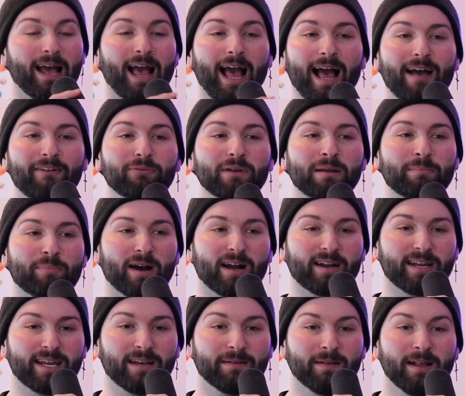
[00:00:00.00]

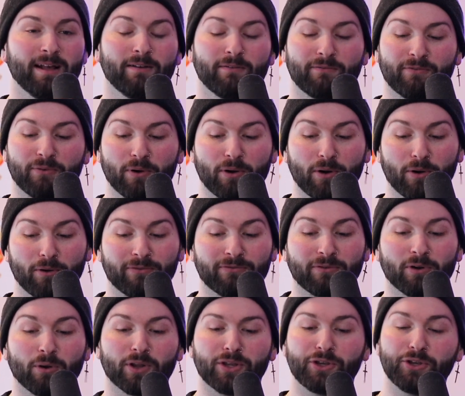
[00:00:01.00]
Everybody,
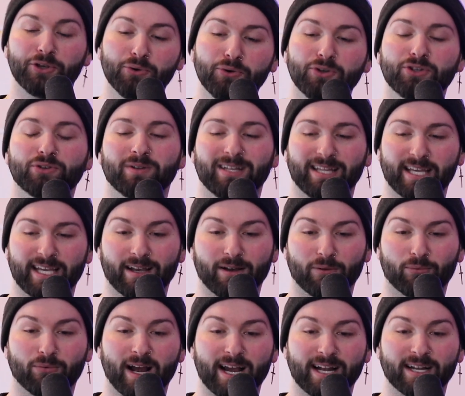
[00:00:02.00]
for usually,
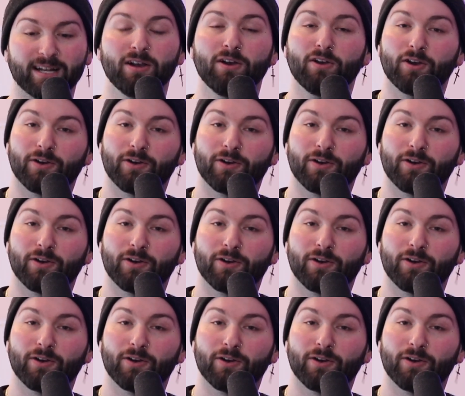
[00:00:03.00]
right,